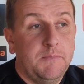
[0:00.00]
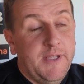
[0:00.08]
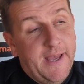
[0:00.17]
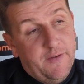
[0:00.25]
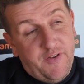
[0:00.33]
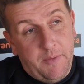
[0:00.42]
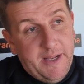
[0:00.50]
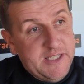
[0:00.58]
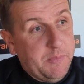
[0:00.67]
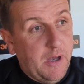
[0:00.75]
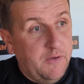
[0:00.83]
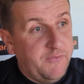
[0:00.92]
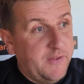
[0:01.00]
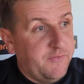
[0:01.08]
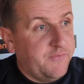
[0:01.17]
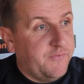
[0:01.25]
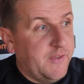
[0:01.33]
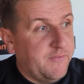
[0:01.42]
Yeah, fair play to Bath.
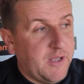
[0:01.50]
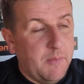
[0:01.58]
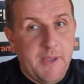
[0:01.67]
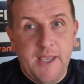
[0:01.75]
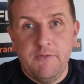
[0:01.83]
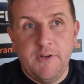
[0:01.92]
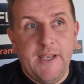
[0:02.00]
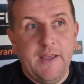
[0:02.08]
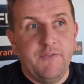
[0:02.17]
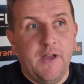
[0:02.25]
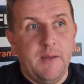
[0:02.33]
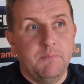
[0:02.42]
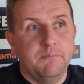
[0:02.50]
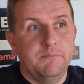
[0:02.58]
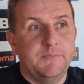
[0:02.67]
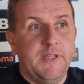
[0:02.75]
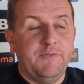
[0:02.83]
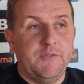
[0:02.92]
They've come here and they've
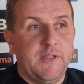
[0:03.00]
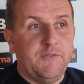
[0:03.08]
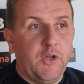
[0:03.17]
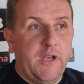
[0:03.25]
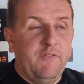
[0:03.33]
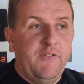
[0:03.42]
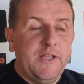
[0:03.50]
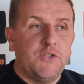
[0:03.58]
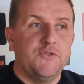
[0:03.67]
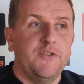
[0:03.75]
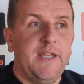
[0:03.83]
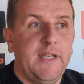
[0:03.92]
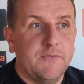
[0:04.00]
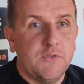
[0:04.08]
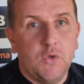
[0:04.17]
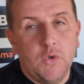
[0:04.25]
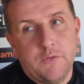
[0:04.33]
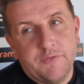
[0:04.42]
got their victory. They've
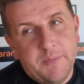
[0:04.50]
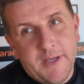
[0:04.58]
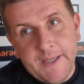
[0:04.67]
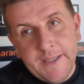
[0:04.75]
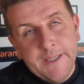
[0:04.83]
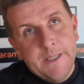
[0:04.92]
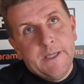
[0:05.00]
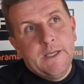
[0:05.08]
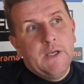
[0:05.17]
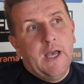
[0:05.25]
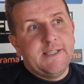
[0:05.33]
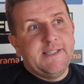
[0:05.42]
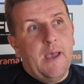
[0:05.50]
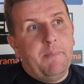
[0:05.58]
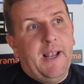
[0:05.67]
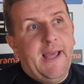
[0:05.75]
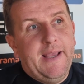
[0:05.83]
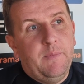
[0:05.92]
scored from a
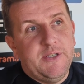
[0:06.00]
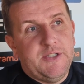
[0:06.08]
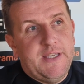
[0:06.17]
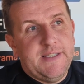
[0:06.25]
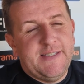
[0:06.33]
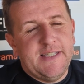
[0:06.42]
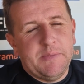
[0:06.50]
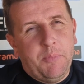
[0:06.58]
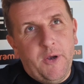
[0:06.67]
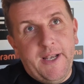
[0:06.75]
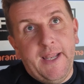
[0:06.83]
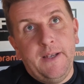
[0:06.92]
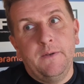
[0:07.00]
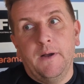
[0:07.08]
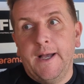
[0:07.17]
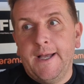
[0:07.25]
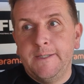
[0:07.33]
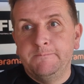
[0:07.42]
set play, which is disappointing.
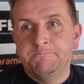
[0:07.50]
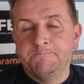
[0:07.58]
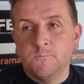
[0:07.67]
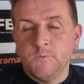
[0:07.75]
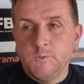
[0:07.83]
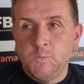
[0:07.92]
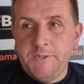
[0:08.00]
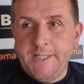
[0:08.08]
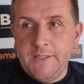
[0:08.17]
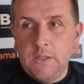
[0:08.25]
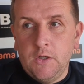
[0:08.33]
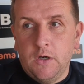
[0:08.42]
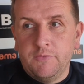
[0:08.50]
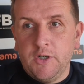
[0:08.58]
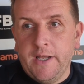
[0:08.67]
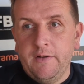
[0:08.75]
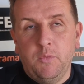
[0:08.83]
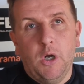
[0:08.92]
They did a lot of
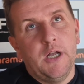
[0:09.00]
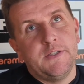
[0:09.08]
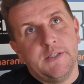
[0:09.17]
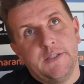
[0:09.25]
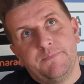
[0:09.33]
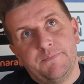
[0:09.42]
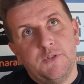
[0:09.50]
kind of work to,